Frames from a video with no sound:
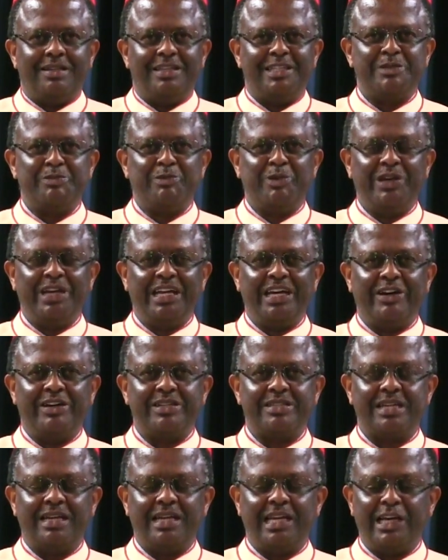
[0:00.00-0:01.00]
This morning our
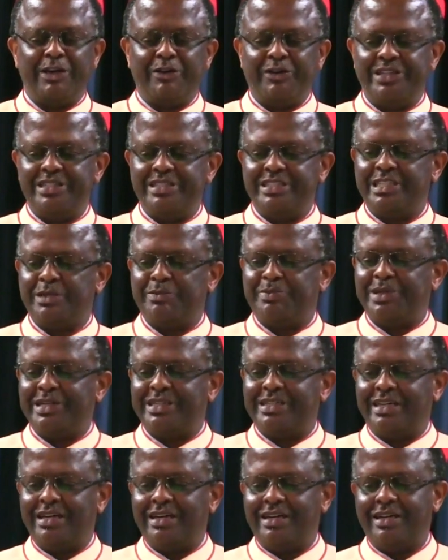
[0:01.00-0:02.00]
sign language
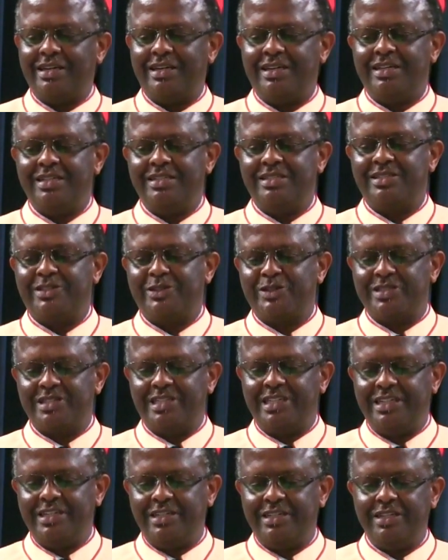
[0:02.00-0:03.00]
interpreter is
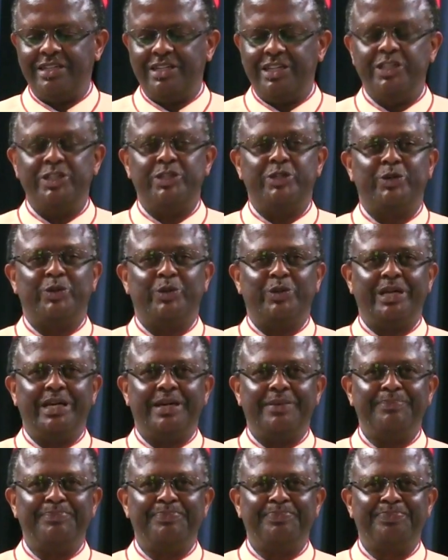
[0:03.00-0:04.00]
Rosalind
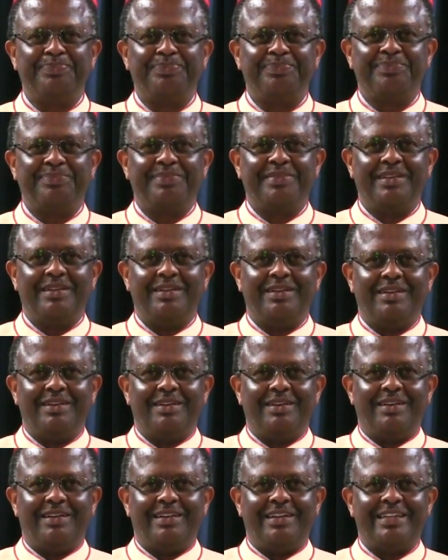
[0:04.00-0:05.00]
Njuguna.
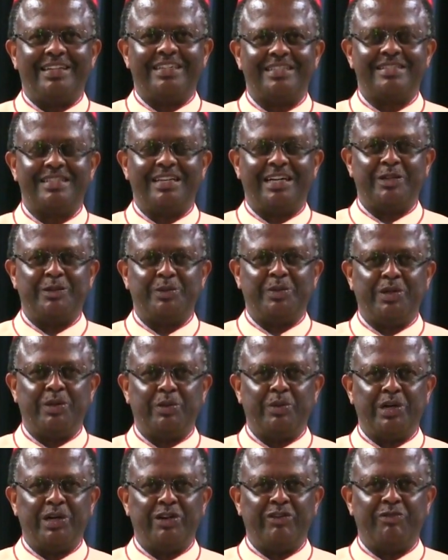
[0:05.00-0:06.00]
Let us start with a
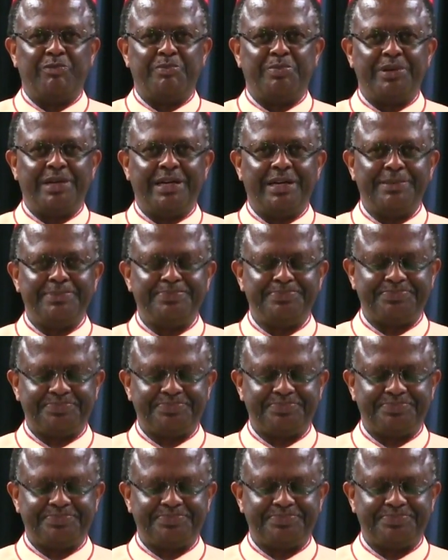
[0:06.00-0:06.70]
word of prayer.